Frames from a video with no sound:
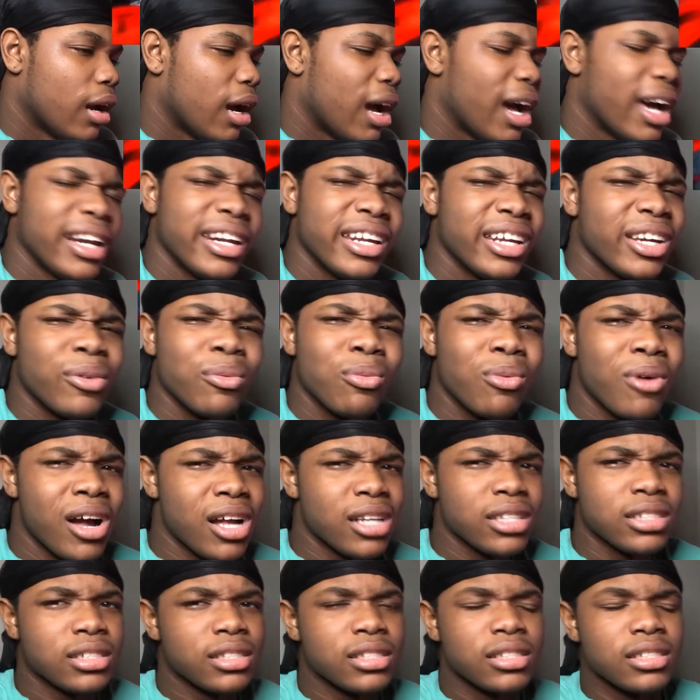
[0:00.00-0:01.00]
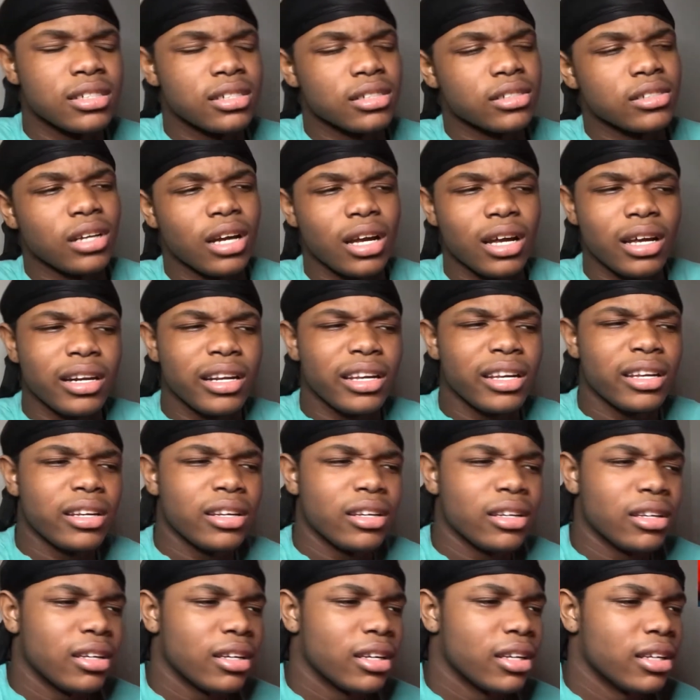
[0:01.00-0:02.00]
I didn't watch this shit. I mean,
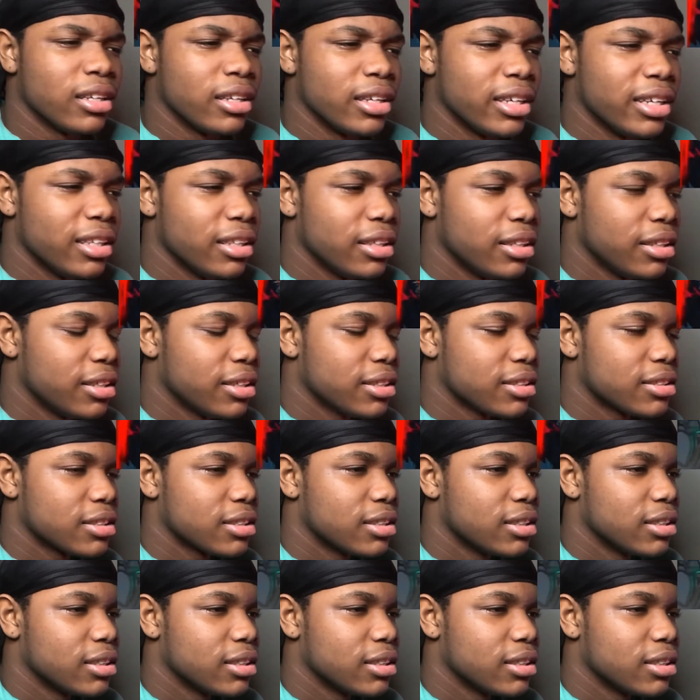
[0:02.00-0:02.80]
it, it looks